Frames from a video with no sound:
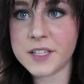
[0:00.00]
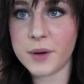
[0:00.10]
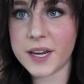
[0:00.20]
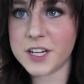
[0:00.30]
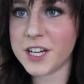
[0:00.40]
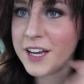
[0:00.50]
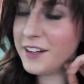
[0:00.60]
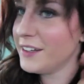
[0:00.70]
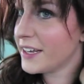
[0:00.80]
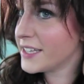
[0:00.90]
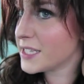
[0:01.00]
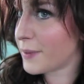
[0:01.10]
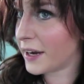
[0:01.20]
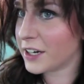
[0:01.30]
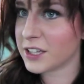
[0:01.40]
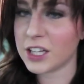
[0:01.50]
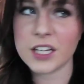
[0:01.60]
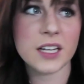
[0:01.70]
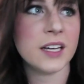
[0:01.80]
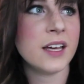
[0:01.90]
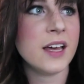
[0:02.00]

Zooey Deschanel inspired look.